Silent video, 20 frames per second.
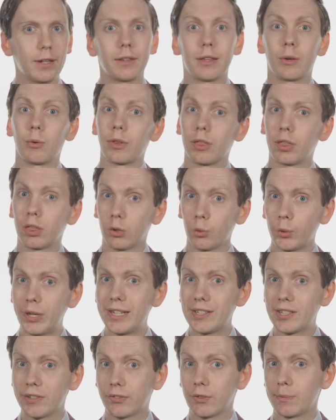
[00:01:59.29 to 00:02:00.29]
There are
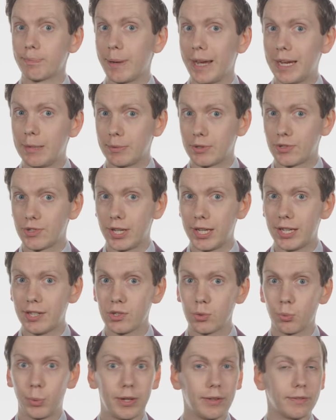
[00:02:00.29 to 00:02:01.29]
three different payment
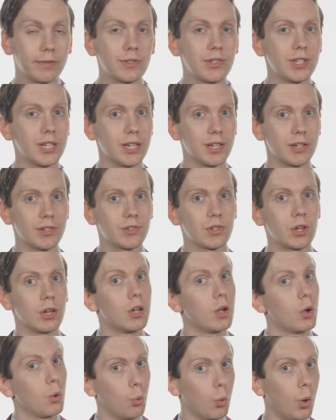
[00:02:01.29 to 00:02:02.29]
tiers, with tiers
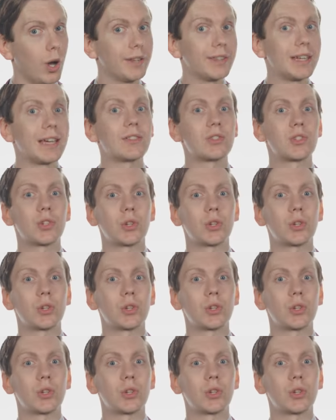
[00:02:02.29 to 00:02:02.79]
1 and